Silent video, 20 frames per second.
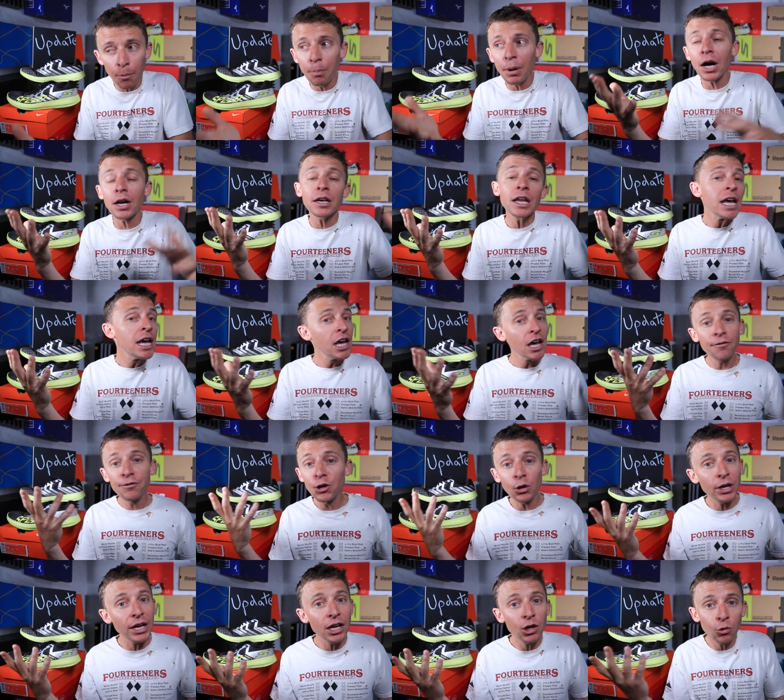But if
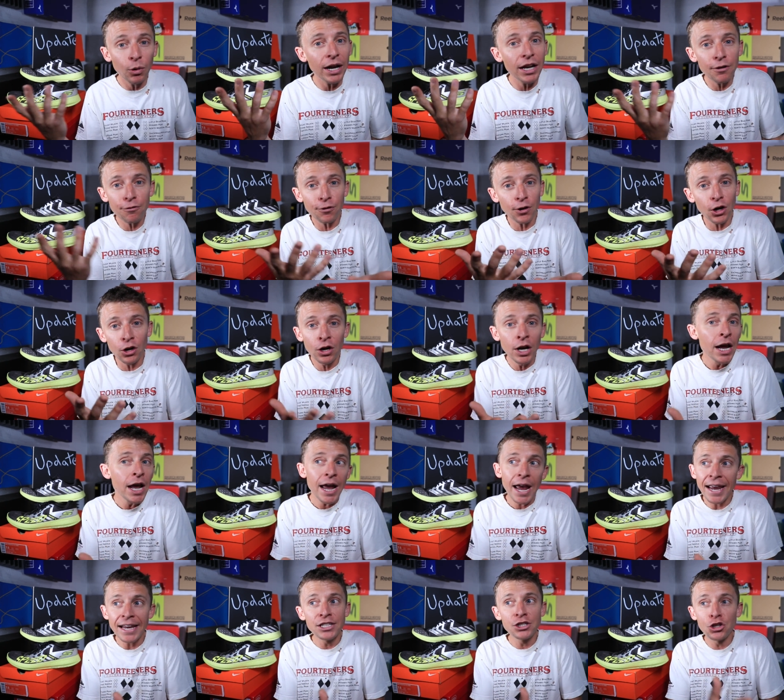you're getting ready for
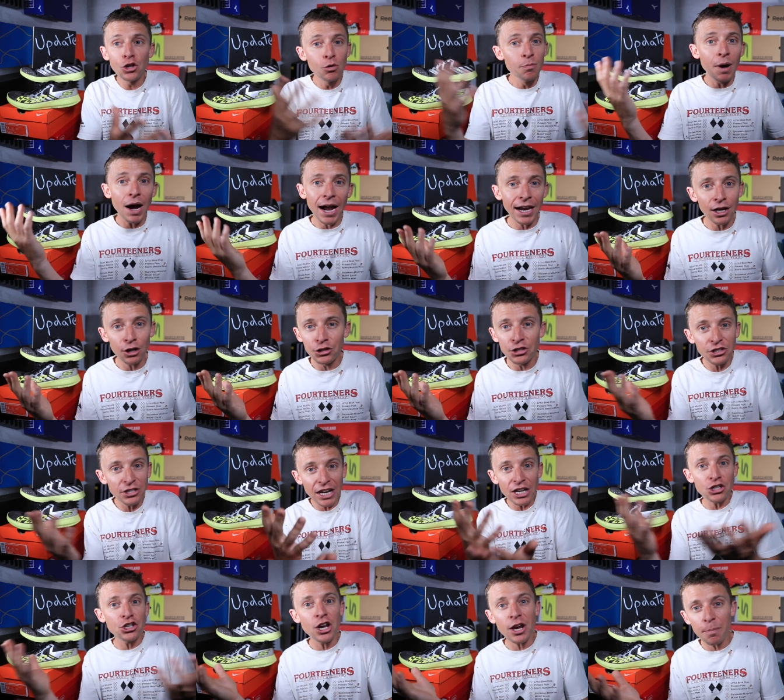a two-mile
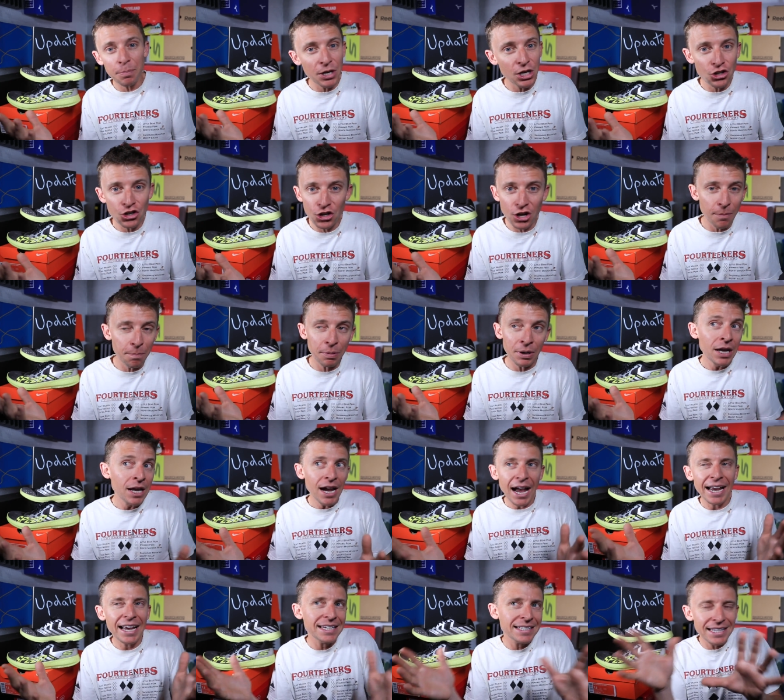state championship,
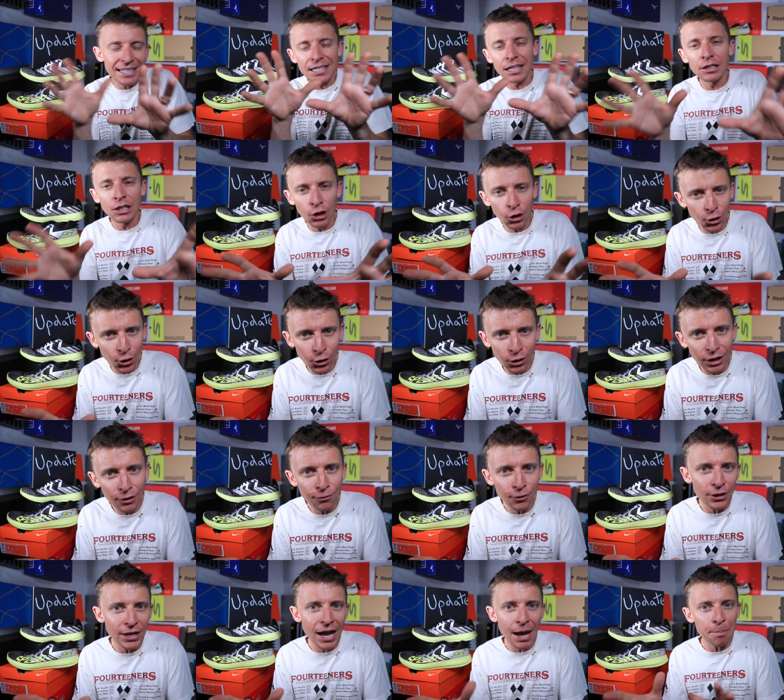I guess it's a little early
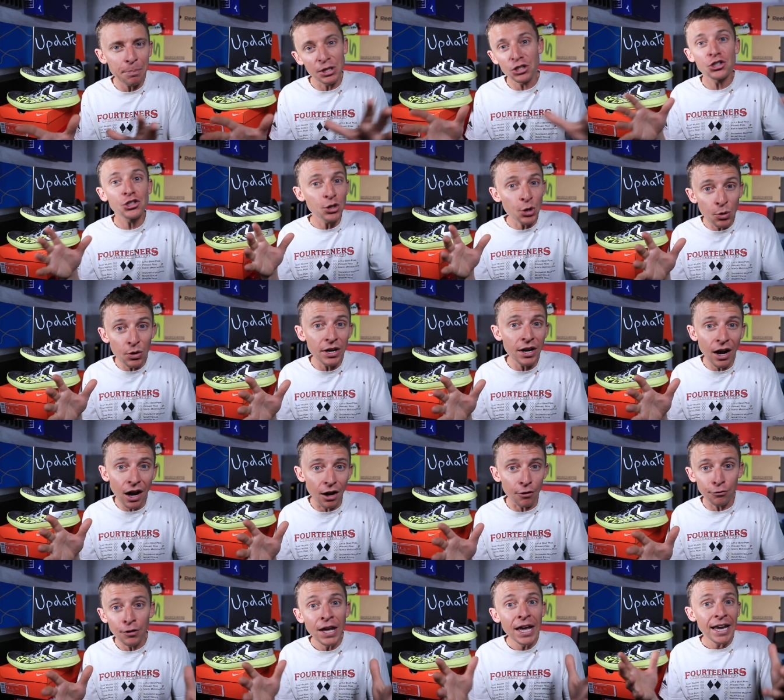for that, but soon
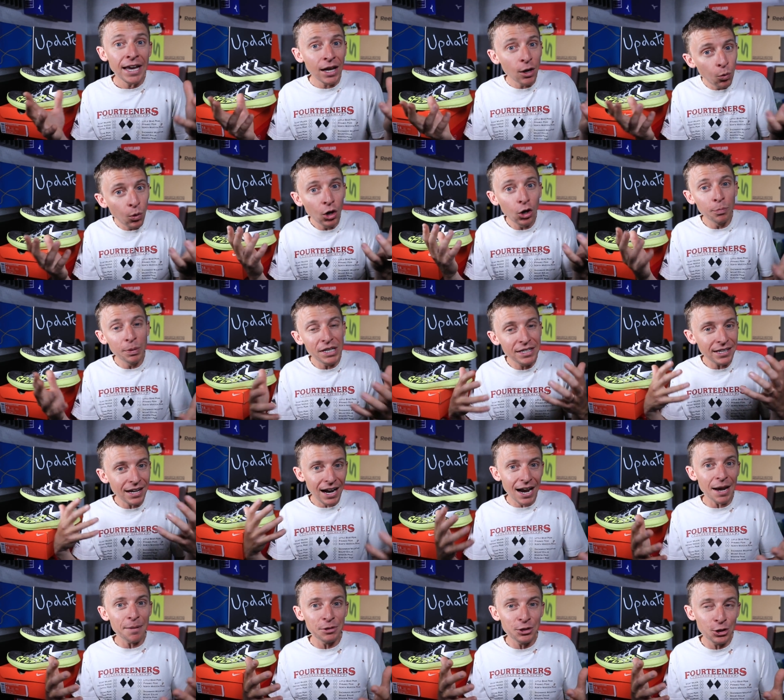enough, it will be
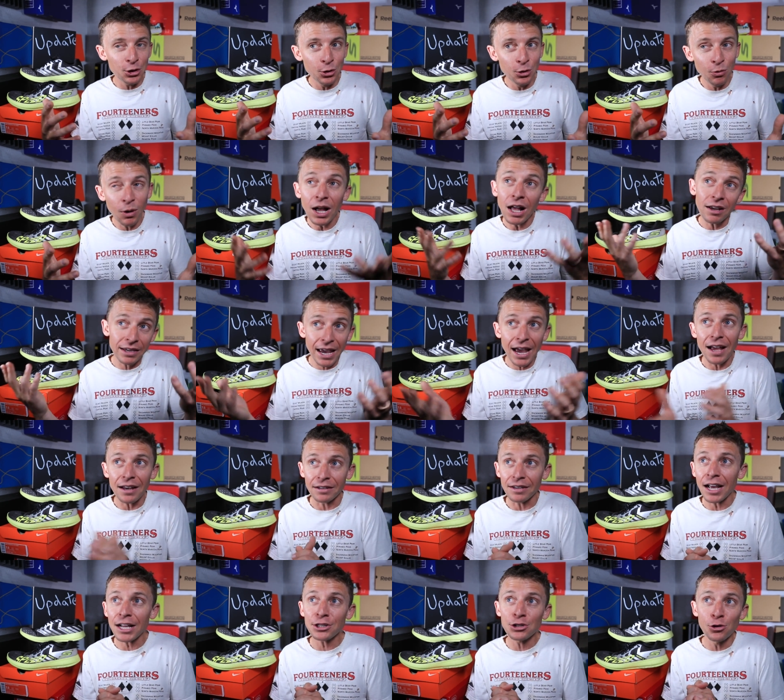time to, well, yeah,
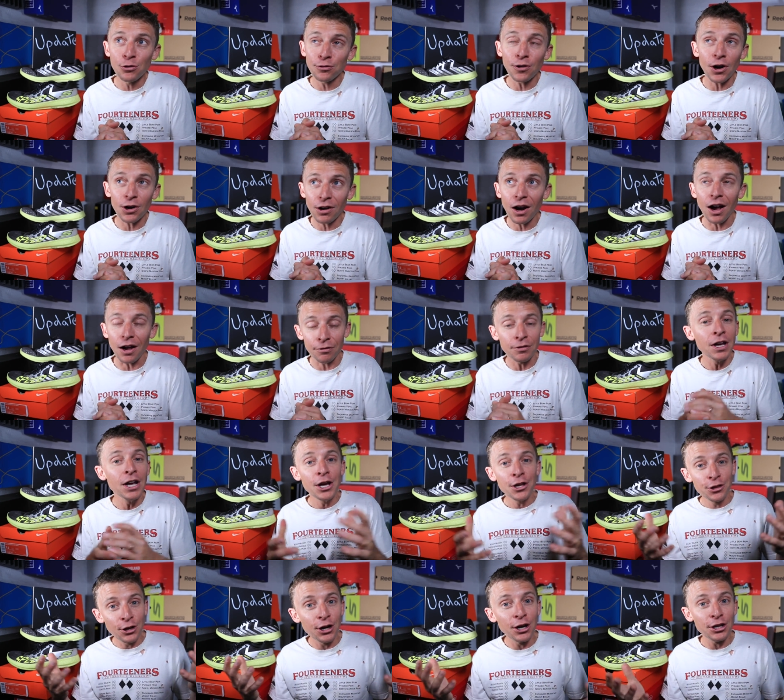not too far off.
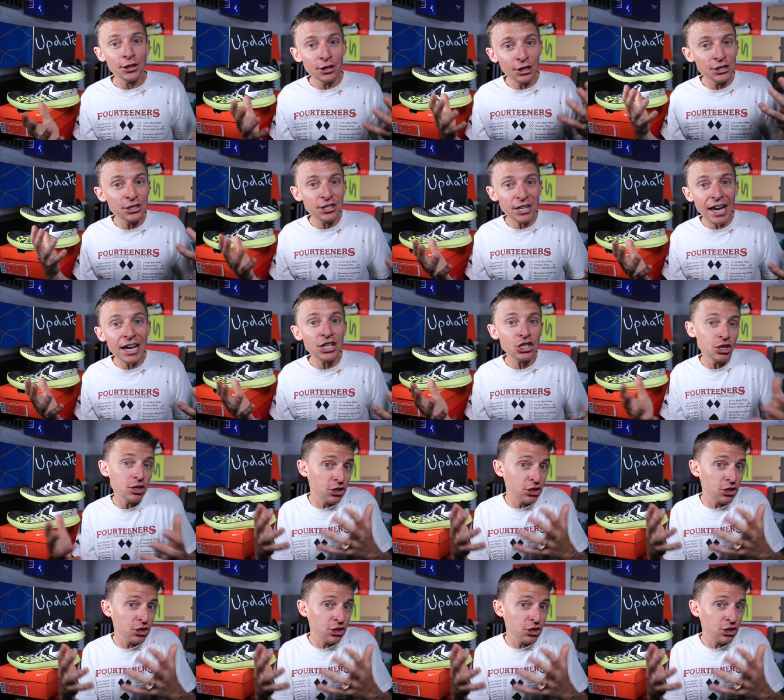The, the state